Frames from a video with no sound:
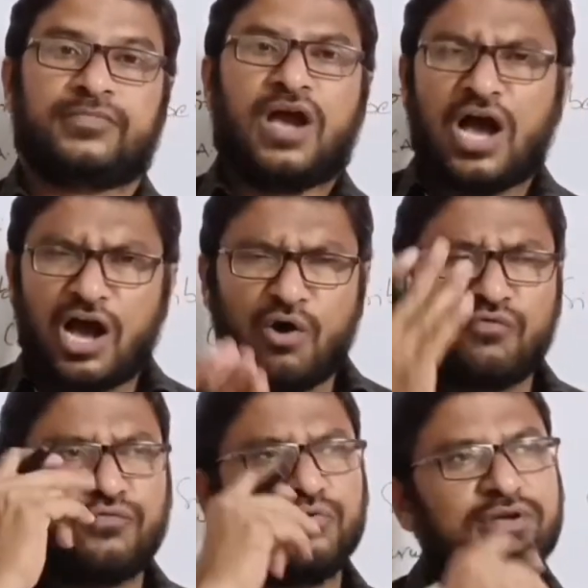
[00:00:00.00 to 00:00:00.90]
How
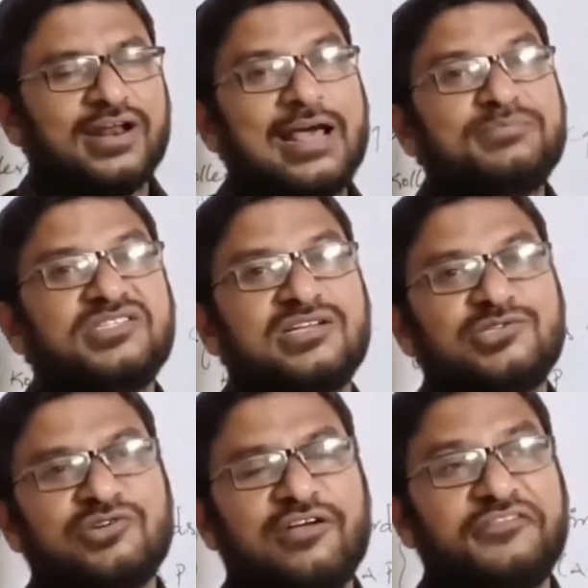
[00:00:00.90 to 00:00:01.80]
food crops
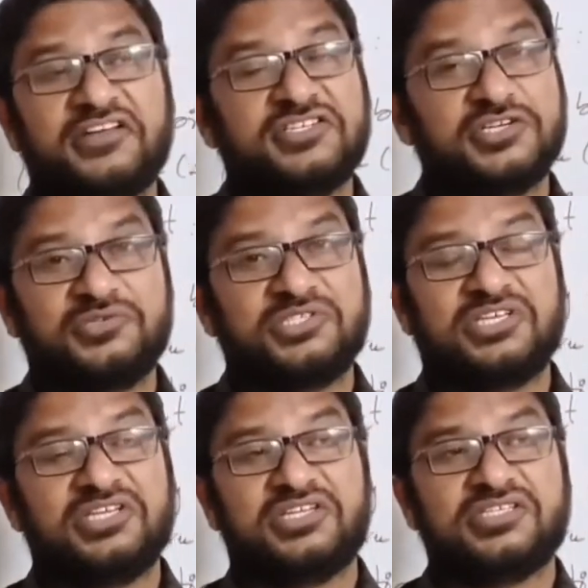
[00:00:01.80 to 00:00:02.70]
also affected, you
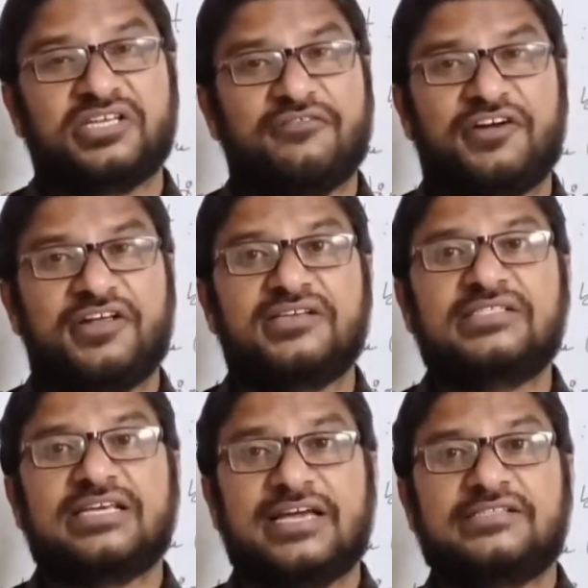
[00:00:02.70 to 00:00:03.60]
see in this
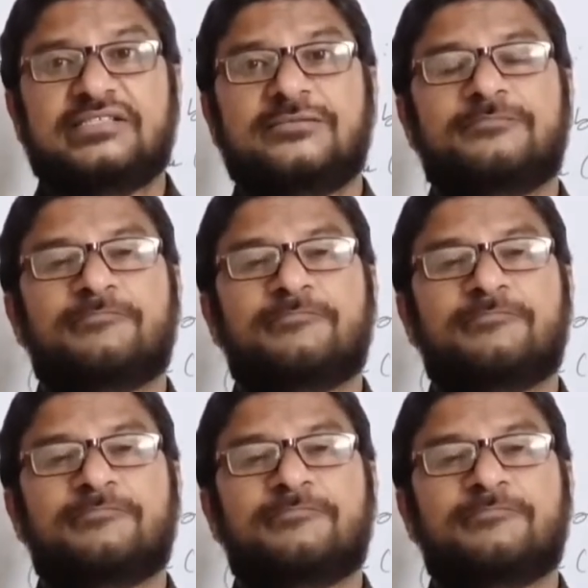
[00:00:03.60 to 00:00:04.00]
nowadays, is